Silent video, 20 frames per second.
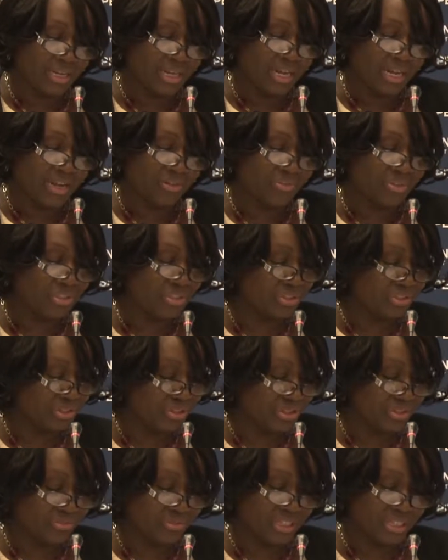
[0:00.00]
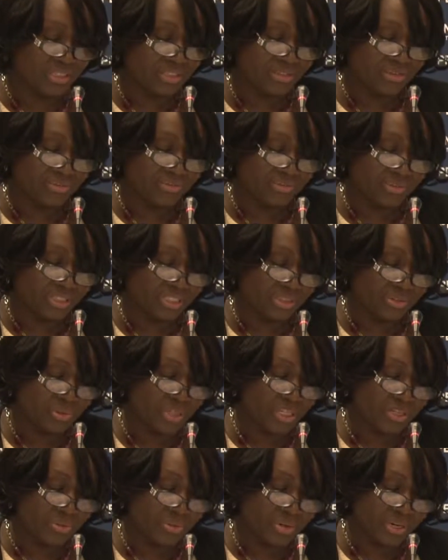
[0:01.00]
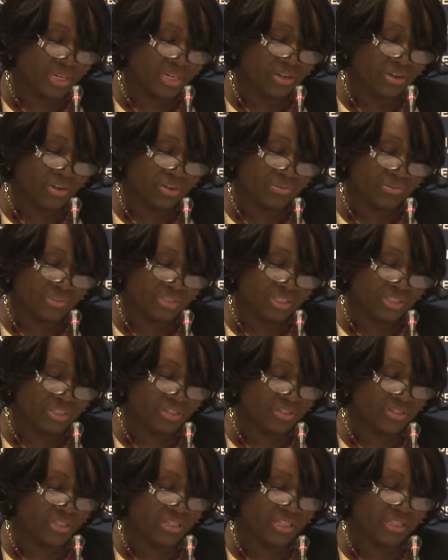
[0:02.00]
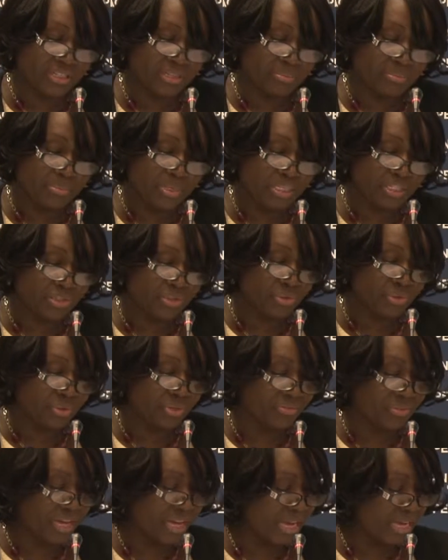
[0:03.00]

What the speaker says: having served as a veterinarian officer in the Ministry of